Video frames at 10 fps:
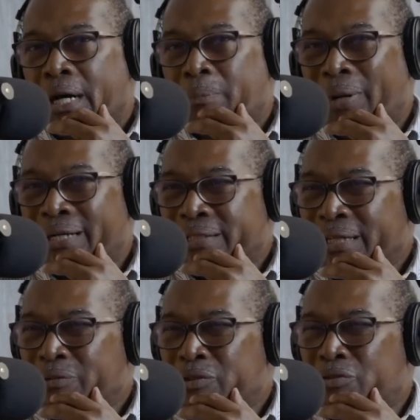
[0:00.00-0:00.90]

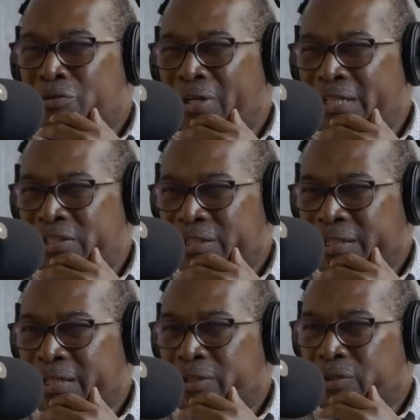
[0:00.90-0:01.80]
Apartheid was
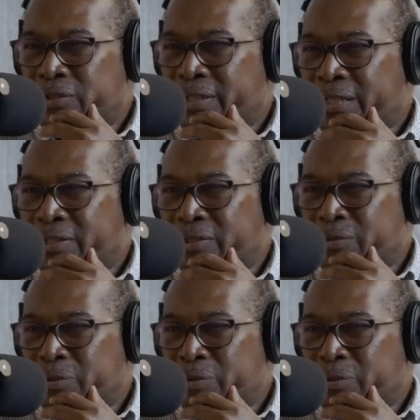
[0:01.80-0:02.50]
raging in those days.